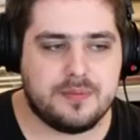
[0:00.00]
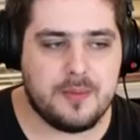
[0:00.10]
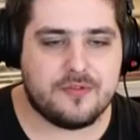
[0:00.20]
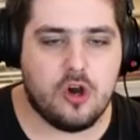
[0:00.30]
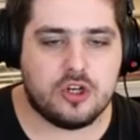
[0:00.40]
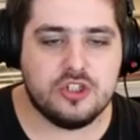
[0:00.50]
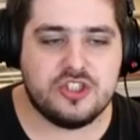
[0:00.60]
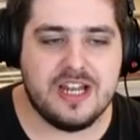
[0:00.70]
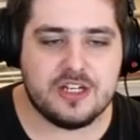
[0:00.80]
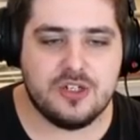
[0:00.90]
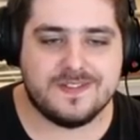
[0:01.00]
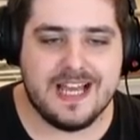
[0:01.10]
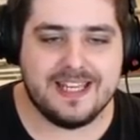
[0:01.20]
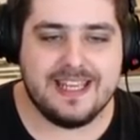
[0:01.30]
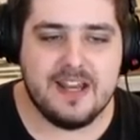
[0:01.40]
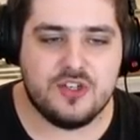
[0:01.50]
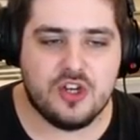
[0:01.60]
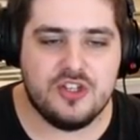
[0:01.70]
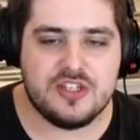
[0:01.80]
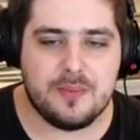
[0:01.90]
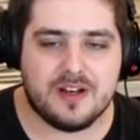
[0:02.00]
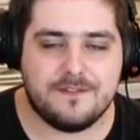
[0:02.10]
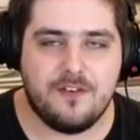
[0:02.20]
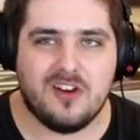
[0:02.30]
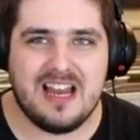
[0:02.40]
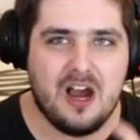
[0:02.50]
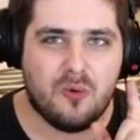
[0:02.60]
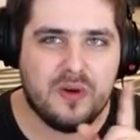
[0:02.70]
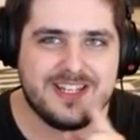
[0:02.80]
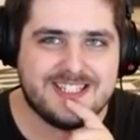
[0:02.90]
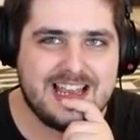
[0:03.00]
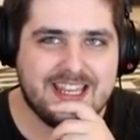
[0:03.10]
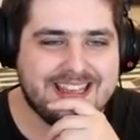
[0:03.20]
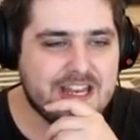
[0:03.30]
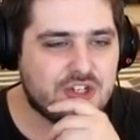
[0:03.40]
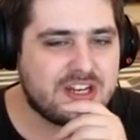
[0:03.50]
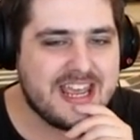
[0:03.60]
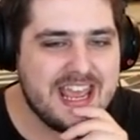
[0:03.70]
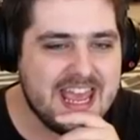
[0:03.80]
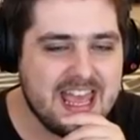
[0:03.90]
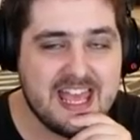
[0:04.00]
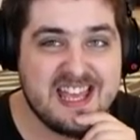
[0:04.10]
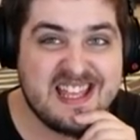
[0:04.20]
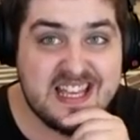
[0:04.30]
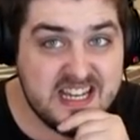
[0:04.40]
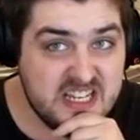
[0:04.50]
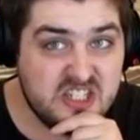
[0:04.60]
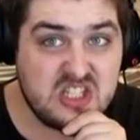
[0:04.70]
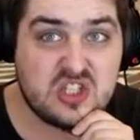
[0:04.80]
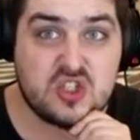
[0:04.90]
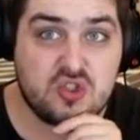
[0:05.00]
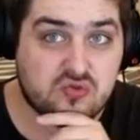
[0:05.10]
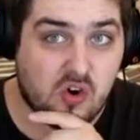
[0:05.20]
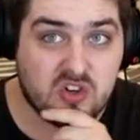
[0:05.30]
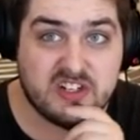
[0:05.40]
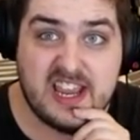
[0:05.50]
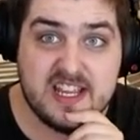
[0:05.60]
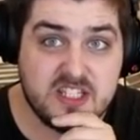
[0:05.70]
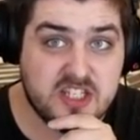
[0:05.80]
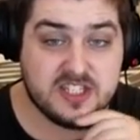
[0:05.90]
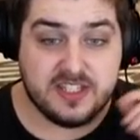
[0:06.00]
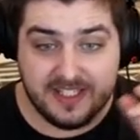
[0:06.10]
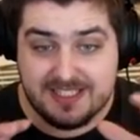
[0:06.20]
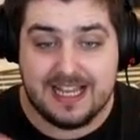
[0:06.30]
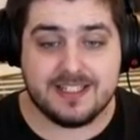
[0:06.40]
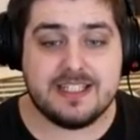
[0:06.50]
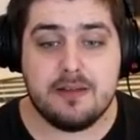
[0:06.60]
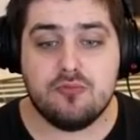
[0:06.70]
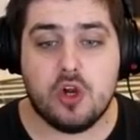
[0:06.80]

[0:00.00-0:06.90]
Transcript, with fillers: But we've got a good selection of tank engines. I'm going to find out which tank engine here is the strongest. This is the exact same